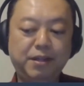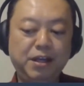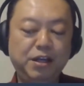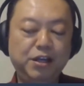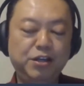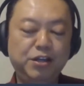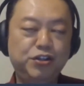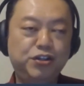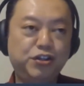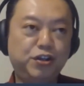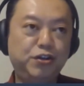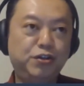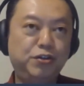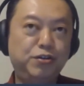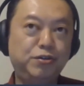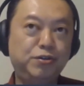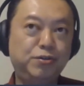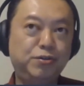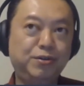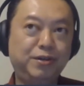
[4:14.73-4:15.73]

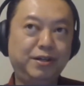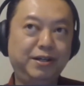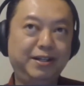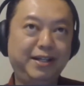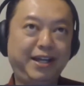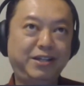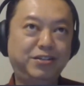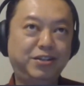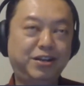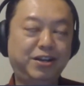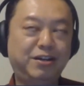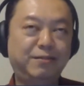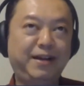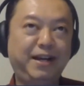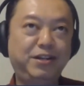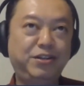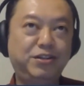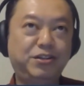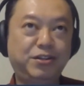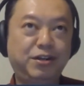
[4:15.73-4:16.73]
So that's sort of
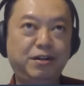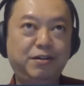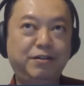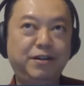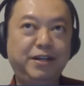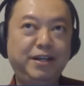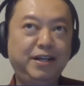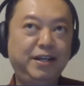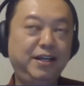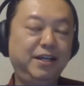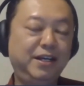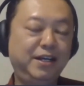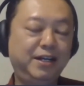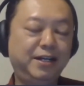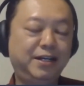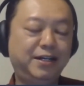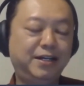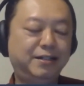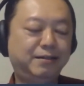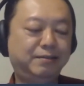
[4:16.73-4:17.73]
my story.
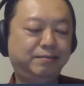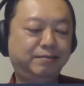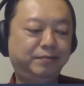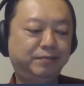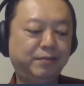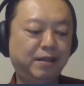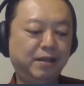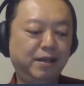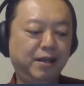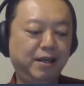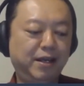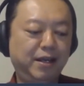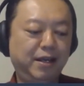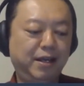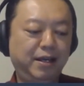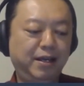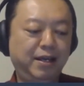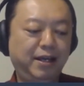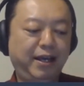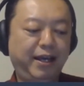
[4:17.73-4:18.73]

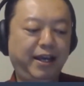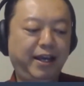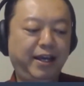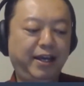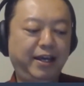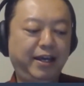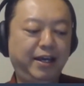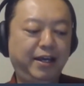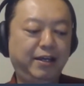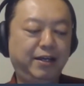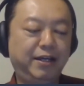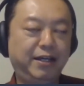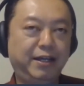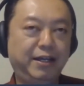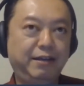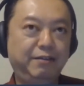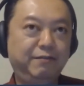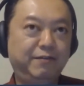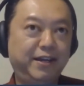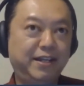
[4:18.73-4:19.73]

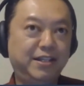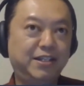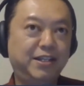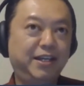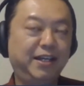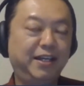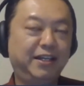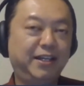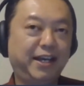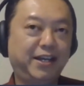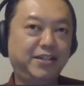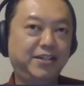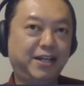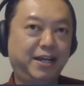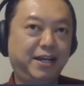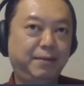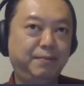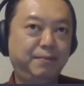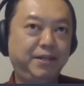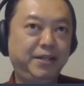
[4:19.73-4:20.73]
Investing in
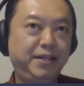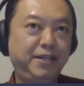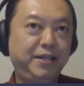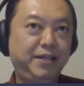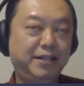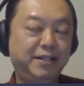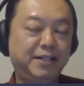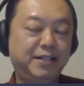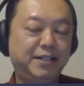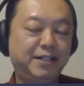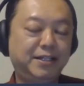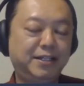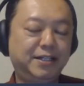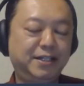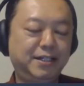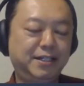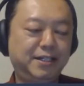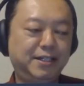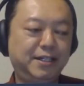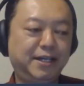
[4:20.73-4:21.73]
XRP
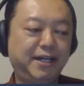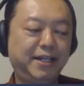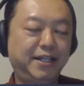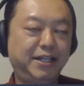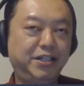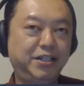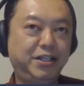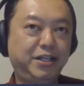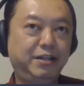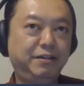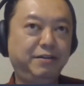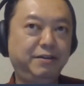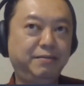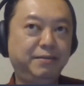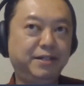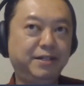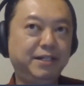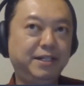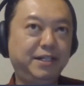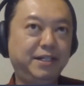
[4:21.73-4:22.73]
and Ethereum
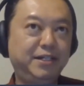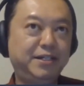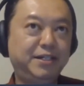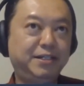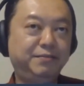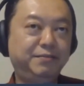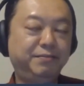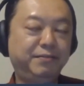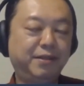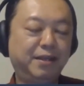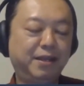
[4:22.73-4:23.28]
early on.